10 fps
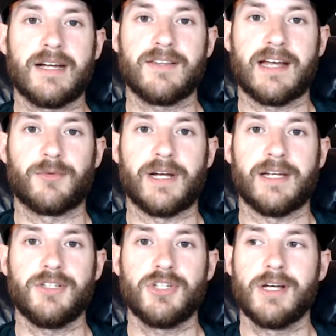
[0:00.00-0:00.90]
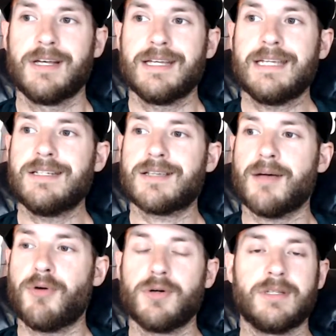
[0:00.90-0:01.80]
in that range. He just
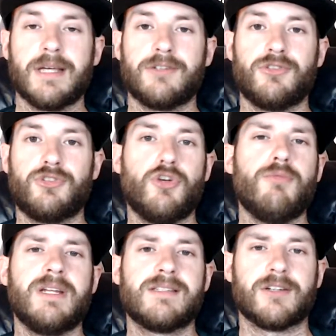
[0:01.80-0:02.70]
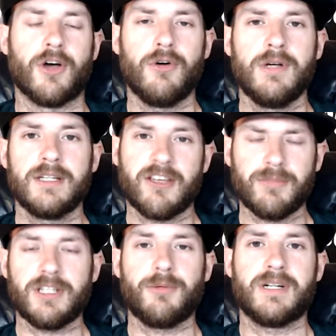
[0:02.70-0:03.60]
got poked in the eye 2 minutes ago. Give
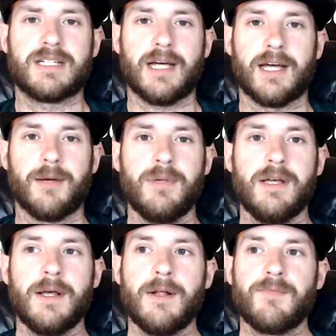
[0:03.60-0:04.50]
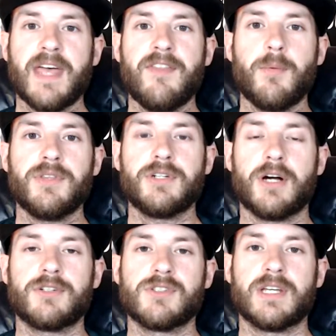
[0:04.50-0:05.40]
him a little bit of time. And then when the
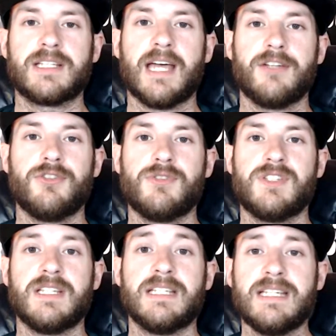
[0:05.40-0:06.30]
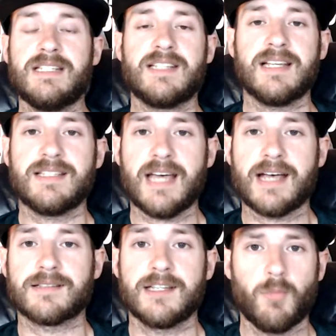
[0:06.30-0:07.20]
doctor's like, can you see? He says
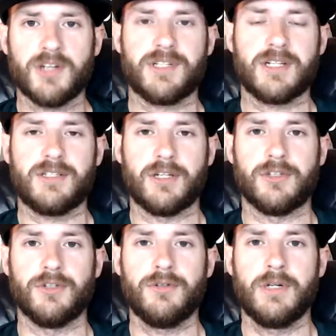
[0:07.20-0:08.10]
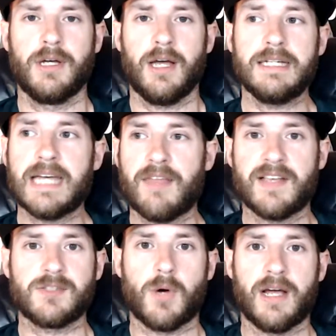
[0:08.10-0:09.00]
yes. He wants to continue. Again,
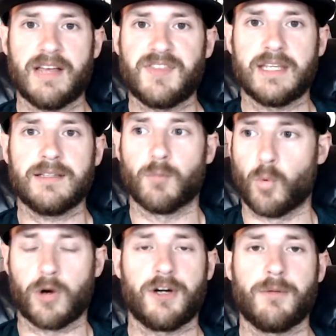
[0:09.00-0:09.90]
that's why I think warrior